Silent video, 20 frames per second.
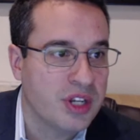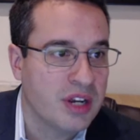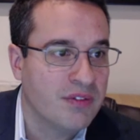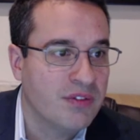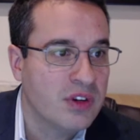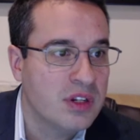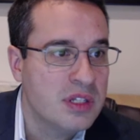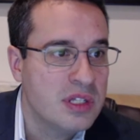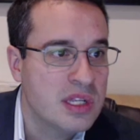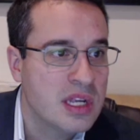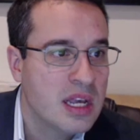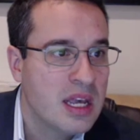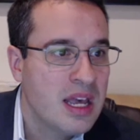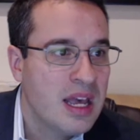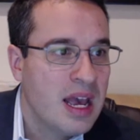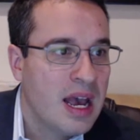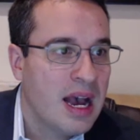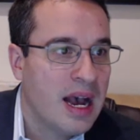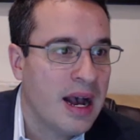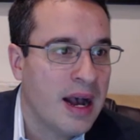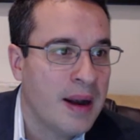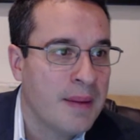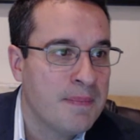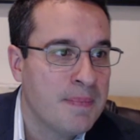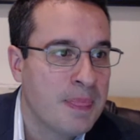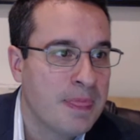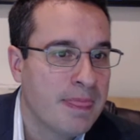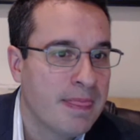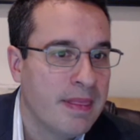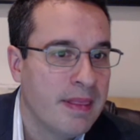difference.
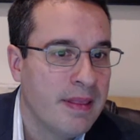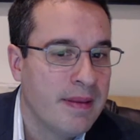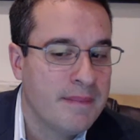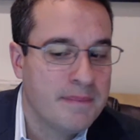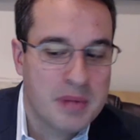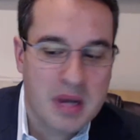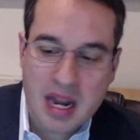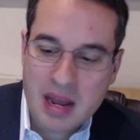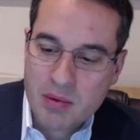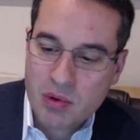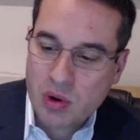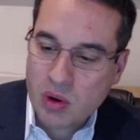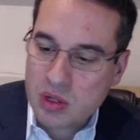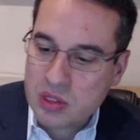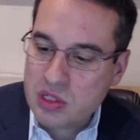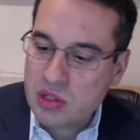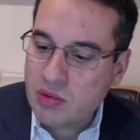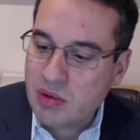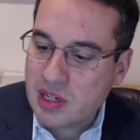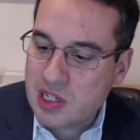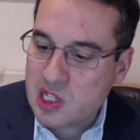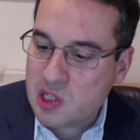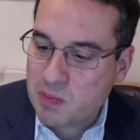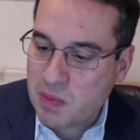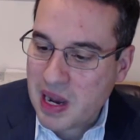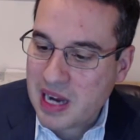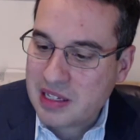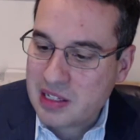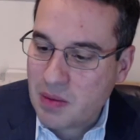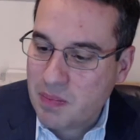But I would also
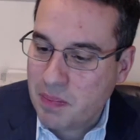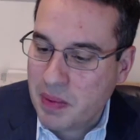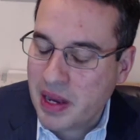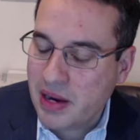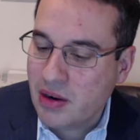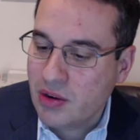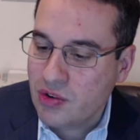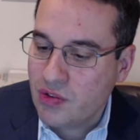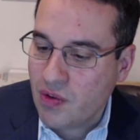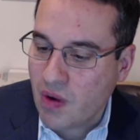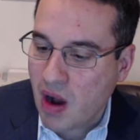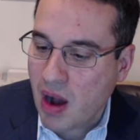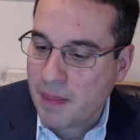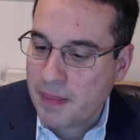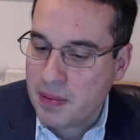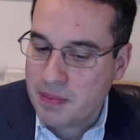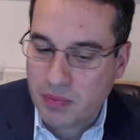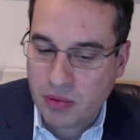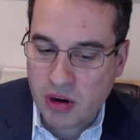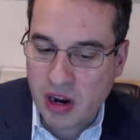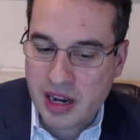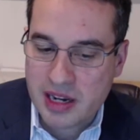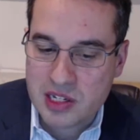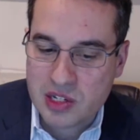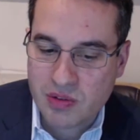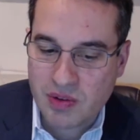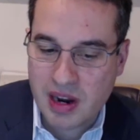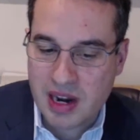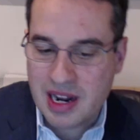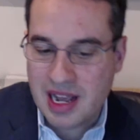expect a bigger drop in
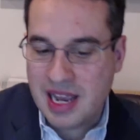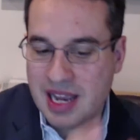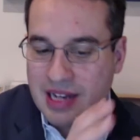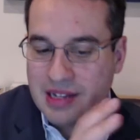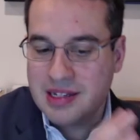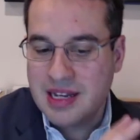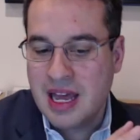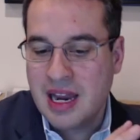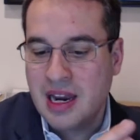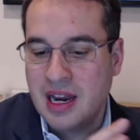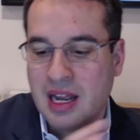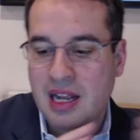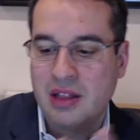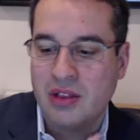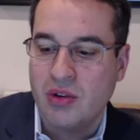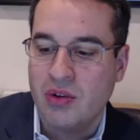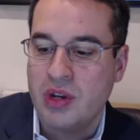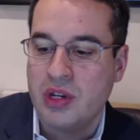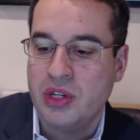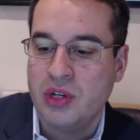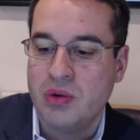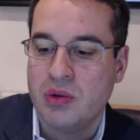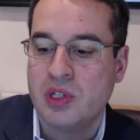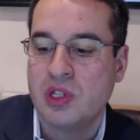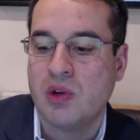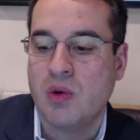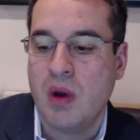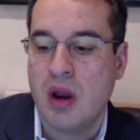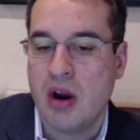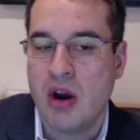price, right? $810 and $832 a
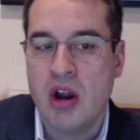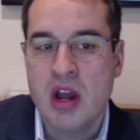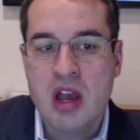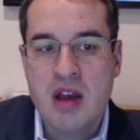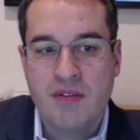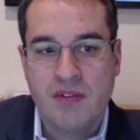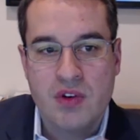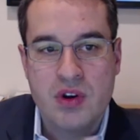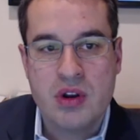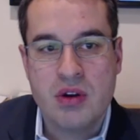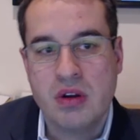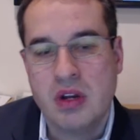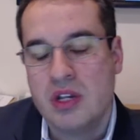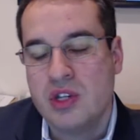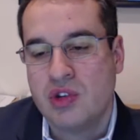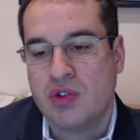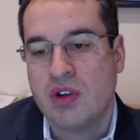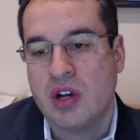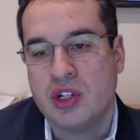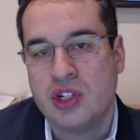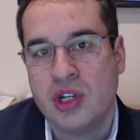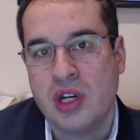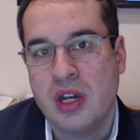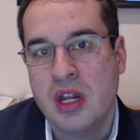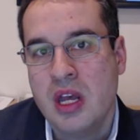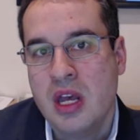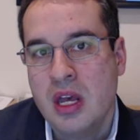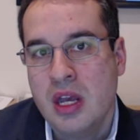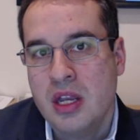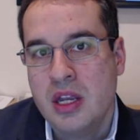square for new
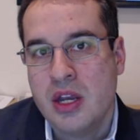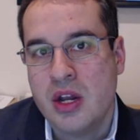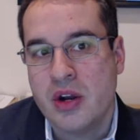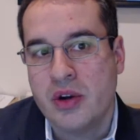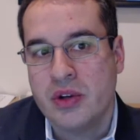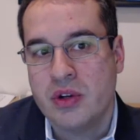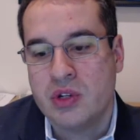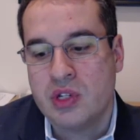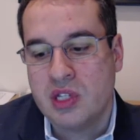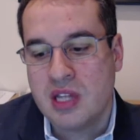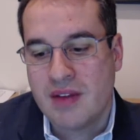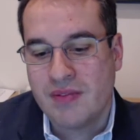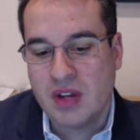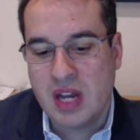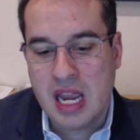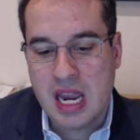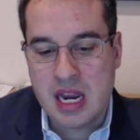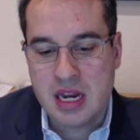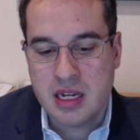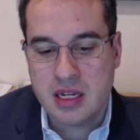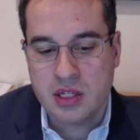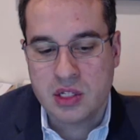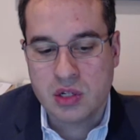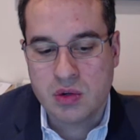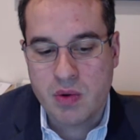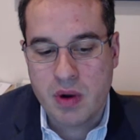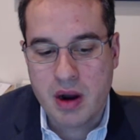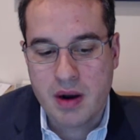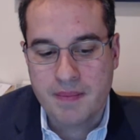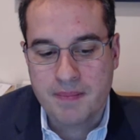construction. You know, you're $780 a
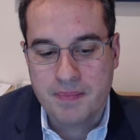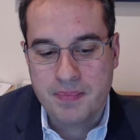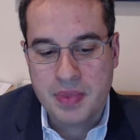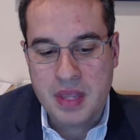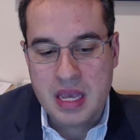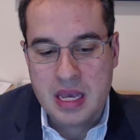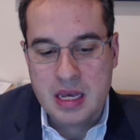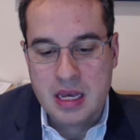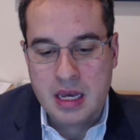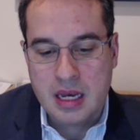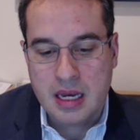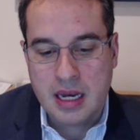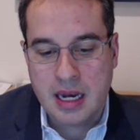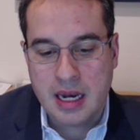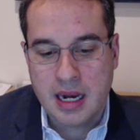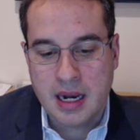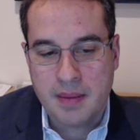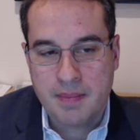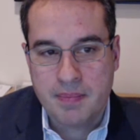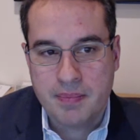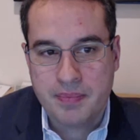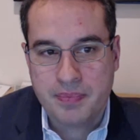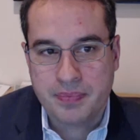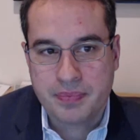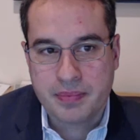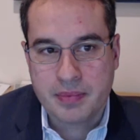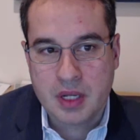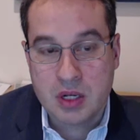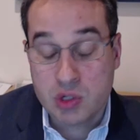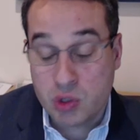square.
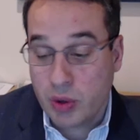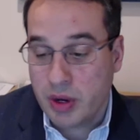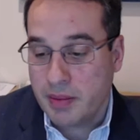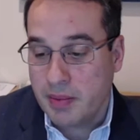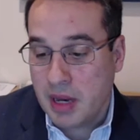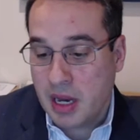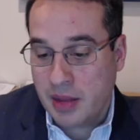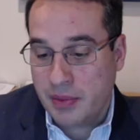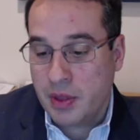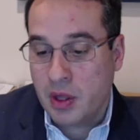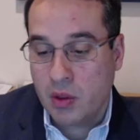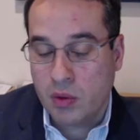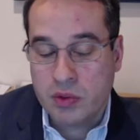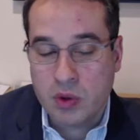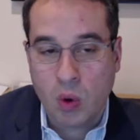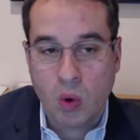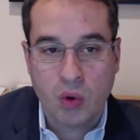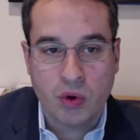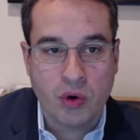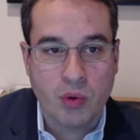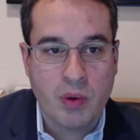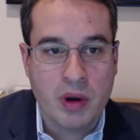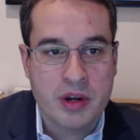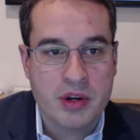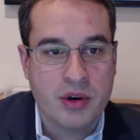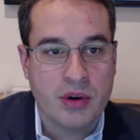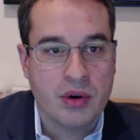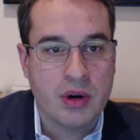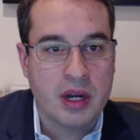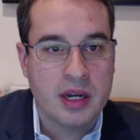The older
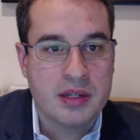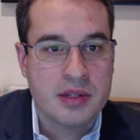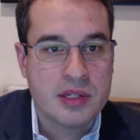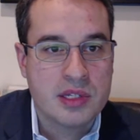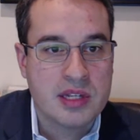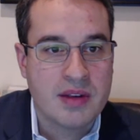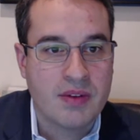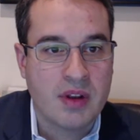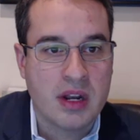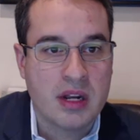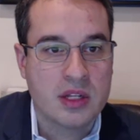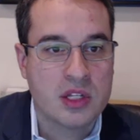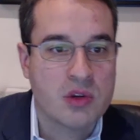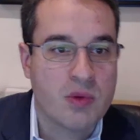one, you're $780